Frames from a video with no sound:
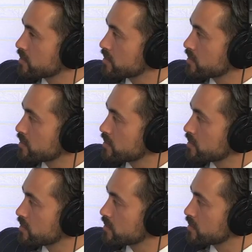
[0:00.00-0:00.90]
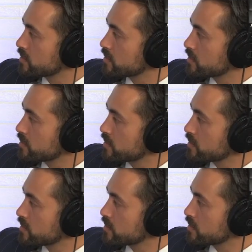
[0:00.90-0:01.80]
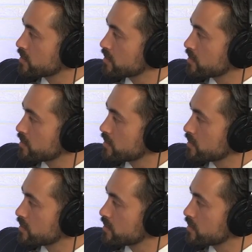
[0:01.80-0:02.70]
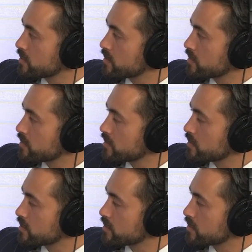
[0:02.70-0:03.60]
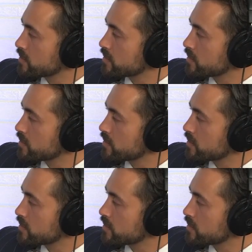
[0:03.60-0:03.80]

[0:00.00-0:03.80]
[no speech]